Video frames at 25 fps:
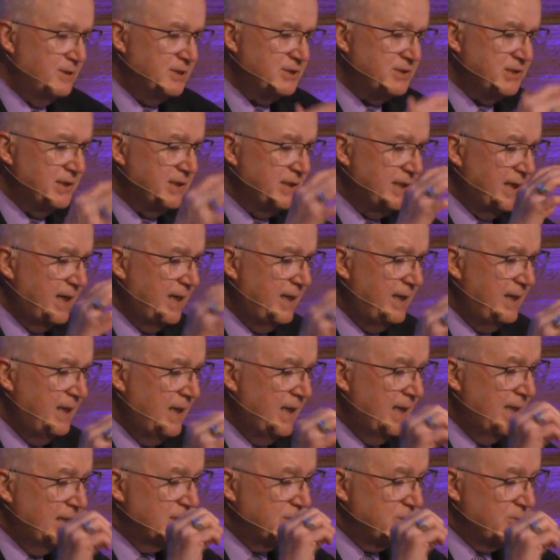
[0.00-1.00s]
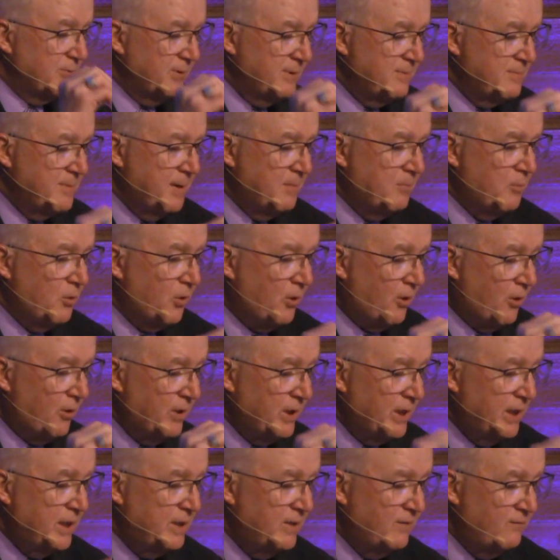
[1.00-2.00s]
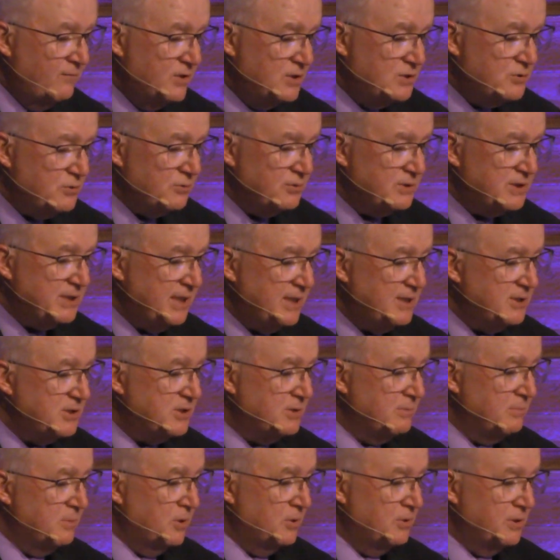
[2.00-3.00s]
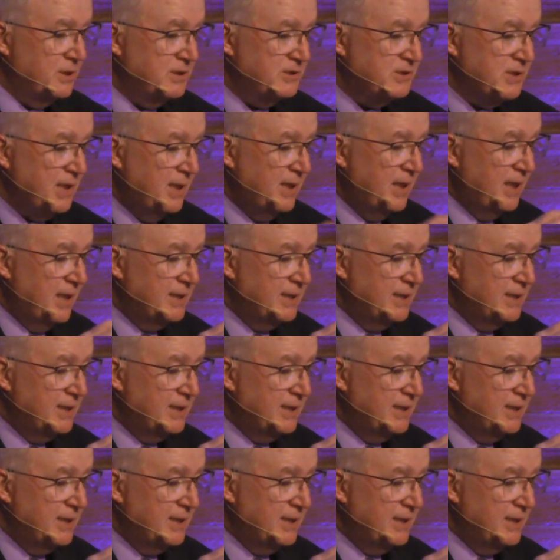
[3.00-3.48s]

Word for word: It's a day to remember our individual testimonies,